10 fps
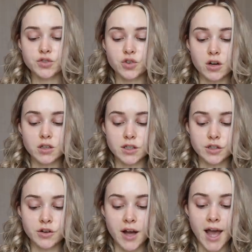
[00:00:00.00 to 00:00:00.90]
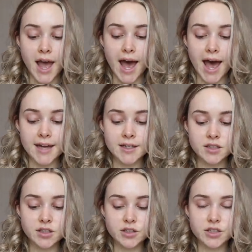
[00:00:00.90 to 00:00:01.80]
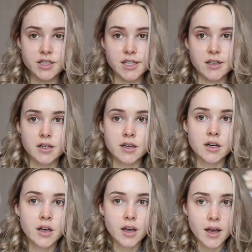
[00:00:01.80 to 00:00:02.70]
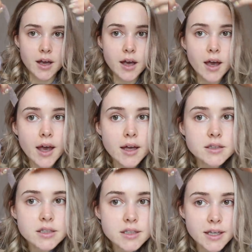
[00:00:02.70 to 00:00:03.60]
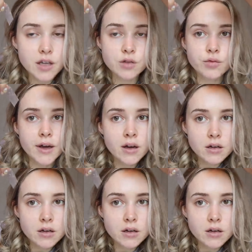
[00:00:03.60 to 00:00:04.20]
strong glue, add it to your sticker, and stick it right